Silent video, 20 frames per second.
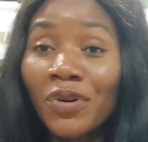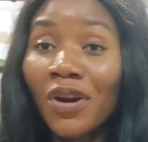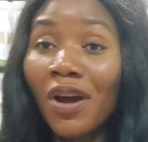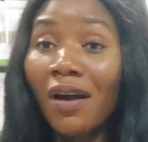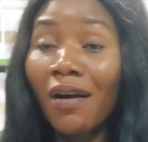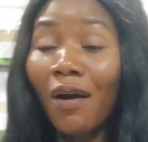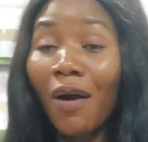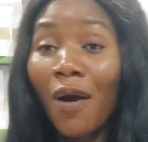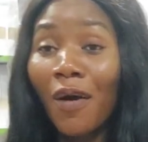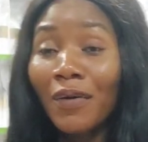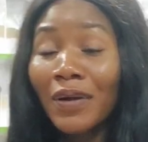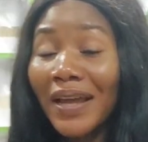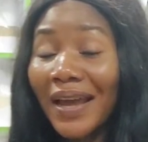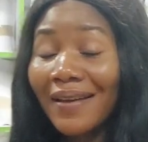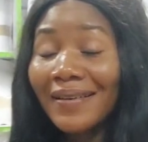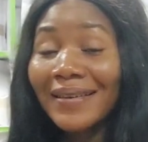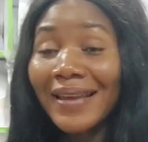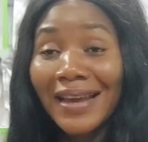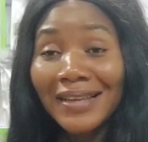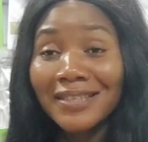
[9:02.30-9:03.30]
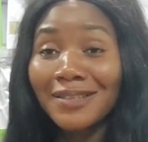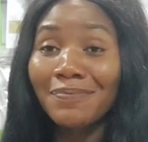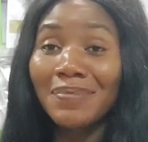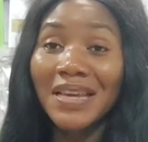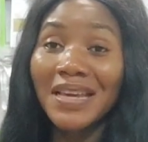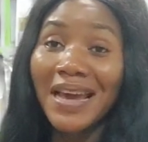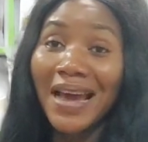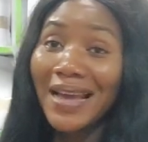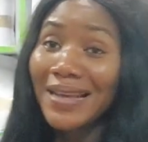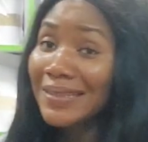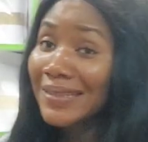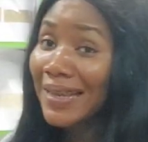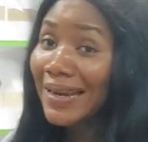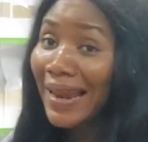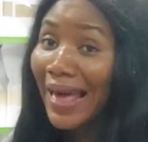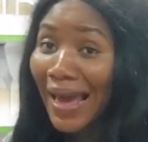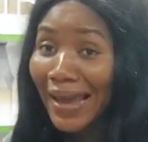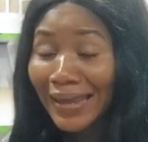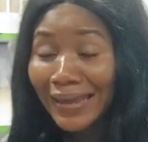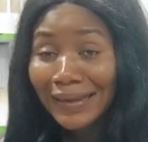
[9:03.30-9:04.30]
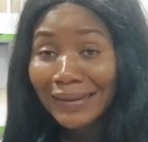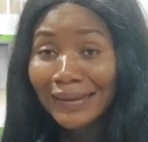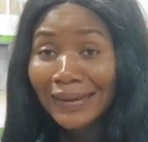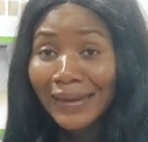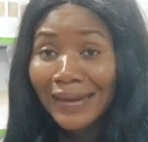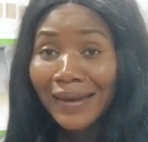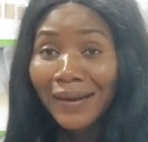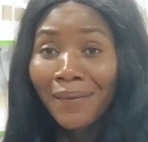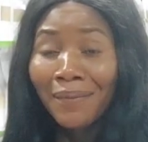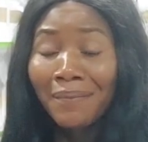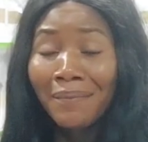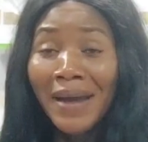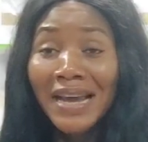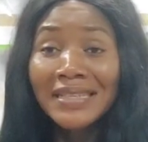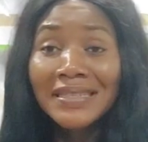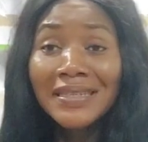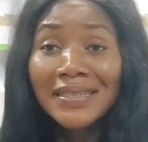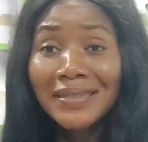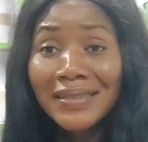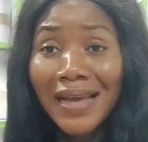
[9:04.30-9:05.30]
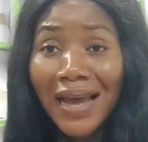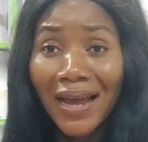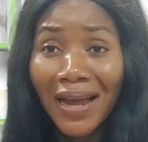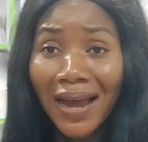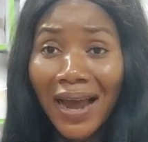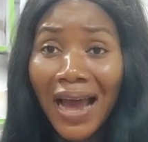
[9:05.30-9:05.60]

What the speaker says: will not get bigger. It's a lie, my sister.